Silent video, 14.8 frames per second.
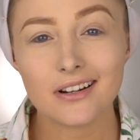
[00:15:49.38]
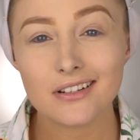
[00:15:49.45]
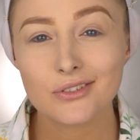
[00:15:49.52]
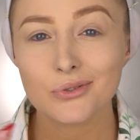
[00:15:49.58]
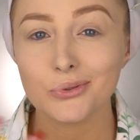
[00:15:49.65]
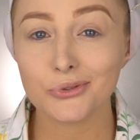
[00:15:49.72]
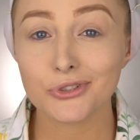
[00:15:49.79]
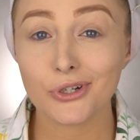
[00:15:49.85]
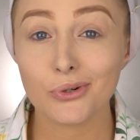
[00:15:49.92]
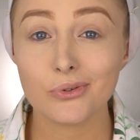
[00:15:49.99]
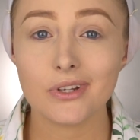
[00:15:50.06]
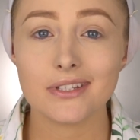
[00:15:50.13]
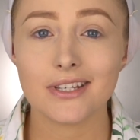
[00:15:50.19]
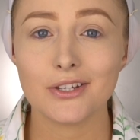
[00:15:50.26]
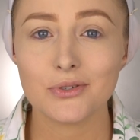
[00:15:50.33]
cool toned
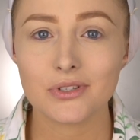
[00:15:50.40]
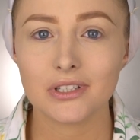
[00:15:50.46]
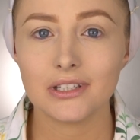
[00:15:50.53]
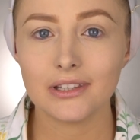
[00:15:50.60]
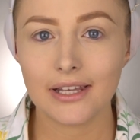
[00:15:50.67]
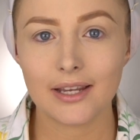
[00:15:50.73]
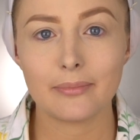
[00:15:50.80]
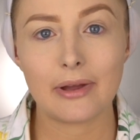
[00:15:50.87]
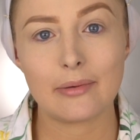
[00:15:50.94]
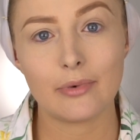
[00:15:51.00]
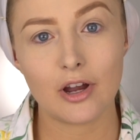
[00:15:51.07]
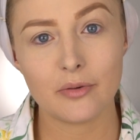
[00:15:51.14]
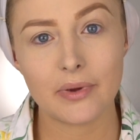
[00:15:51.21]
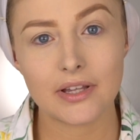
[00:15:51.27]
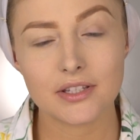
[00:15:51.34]
as I usually like my
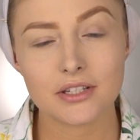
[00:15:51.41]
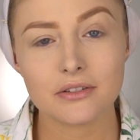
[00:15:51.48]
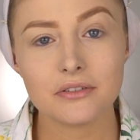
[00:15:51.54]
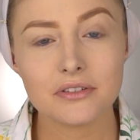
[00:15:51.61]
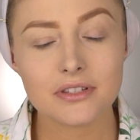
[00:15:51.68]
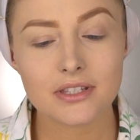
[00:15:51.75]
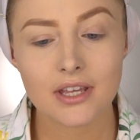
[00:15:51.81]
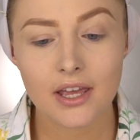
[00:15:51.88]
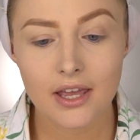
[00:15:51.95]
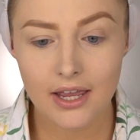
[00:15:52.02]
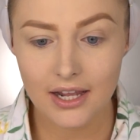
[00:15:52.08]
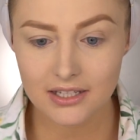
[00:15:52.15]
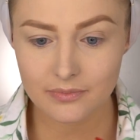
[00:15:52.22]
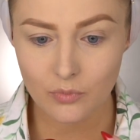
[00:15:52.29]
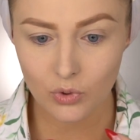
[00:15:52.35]
brow pencils.
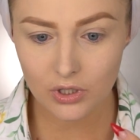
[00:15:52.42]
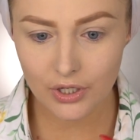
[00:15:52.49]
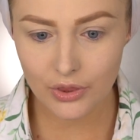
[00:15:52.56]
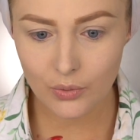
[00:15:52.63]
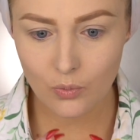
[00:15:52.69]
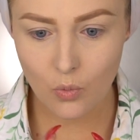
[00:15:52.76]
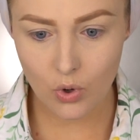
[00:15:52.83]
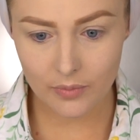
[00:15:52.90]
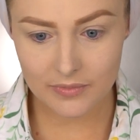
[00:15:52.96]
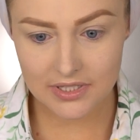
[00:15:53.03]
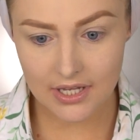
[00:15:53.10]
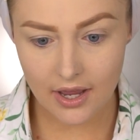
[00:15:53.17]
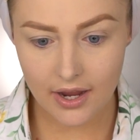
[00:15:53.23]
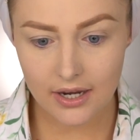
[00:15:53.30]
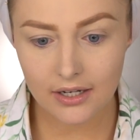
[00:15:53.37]
It's more on the warm
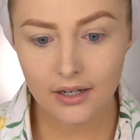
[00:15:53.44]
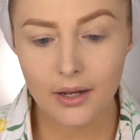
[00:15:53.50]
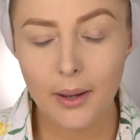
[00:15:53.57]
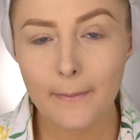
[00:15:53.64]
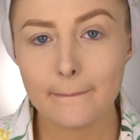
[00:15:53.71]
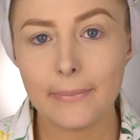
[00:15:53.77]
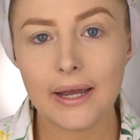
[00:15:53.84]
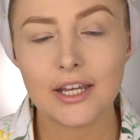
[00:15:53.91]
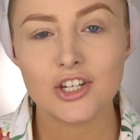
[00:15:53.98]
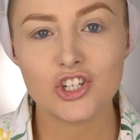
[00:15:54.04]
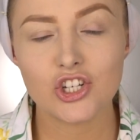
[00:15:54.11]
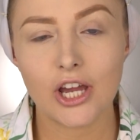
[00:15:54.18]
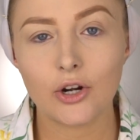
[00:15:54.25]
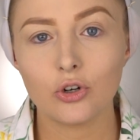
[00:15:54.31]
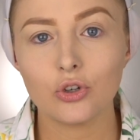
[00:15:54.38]
side, but in
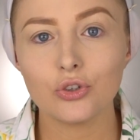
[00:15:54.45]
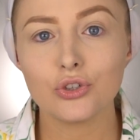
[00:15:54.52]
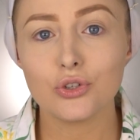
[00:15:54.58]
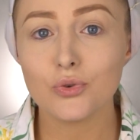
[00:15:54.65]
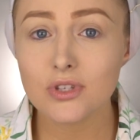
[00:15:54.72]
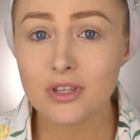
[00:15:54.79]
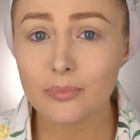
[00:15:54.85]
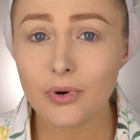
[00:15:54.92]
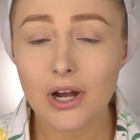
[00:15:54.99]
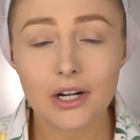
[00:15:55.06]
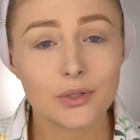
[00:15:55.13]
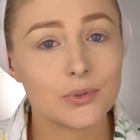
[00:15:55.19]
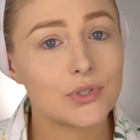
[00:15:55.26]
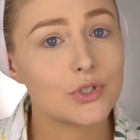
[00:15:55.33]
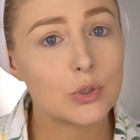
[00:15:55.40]
general, using the
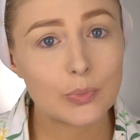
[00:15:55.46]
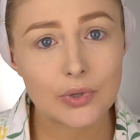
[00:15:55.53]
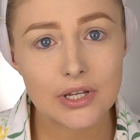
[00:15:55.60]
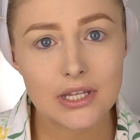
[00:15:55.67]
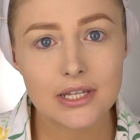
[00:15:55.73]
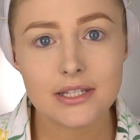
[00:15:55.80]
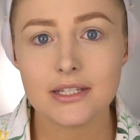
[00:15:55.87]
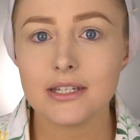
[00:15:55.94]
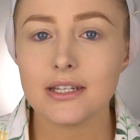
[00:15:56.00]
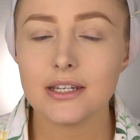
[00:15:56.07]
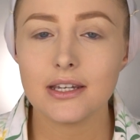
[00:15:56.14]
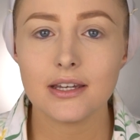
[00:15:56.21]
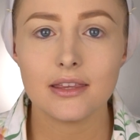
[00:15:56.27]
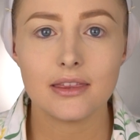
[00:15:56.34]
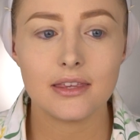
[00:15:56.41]
product was super
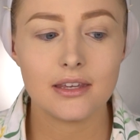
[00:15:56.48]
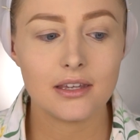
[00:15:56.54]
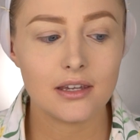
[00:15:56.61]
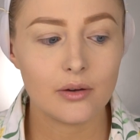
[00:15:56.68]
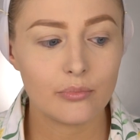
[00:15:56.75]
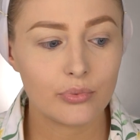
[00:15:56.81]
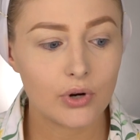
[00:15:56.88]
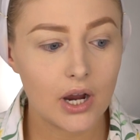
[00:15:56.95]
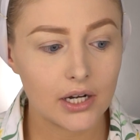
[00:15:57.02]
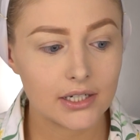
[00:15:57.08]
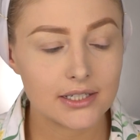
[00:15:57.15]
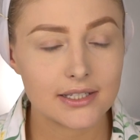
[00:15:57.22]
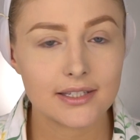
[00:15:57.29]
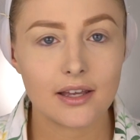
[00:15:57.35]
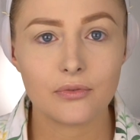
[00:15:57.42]
easy. The product
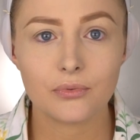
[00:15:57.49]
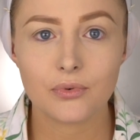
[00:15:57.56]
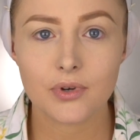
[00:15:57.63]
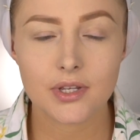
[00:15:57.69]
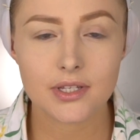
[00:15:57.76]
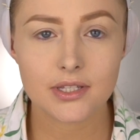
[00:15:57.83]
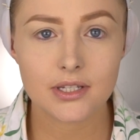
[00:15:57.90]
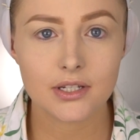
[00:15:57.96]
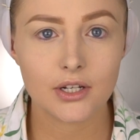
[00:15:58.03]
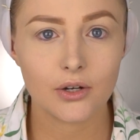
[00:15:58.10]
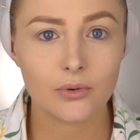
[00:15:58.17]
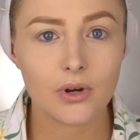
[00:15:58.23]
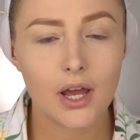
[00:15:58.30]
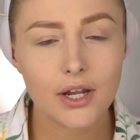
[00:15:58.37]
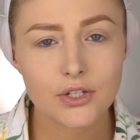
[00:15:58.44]
itself was, you
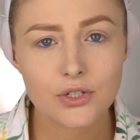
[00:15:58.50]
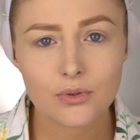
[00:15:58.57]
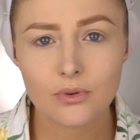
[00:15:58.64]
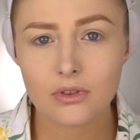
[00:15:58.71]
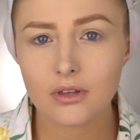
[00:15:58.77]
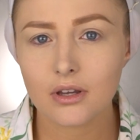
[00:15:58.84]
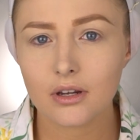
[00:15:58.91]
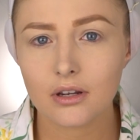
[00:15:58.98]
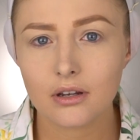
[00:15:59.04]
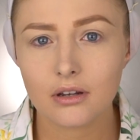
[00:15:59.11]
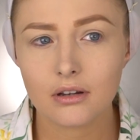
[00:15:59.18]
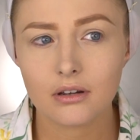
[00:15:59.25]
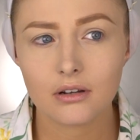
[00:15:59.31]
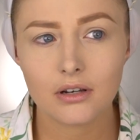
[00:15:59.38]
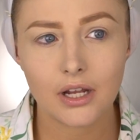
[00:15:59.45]
know, not too thick,
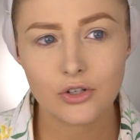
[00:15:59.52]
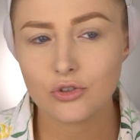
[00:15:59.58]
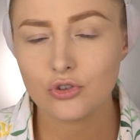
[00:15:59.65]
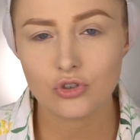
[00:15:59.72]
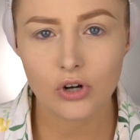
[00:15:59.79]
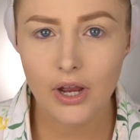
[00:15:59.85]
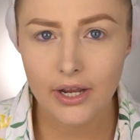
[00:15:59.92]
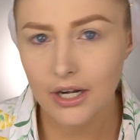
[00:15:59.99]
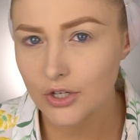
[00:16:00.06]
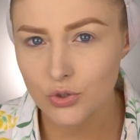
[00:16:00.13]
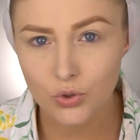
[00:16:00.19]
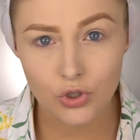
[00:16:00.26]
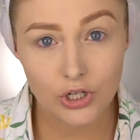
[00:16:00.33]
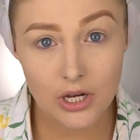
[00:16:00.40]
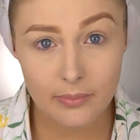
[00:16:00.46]
not too dry, not
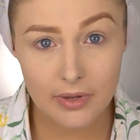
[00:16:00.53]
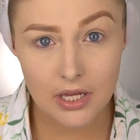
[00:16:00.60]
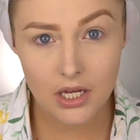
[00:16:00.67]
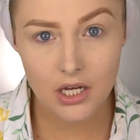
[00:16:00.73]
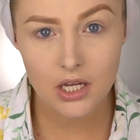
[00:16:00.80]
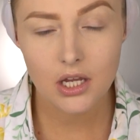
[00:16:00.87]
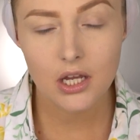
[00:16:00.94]
too creamy.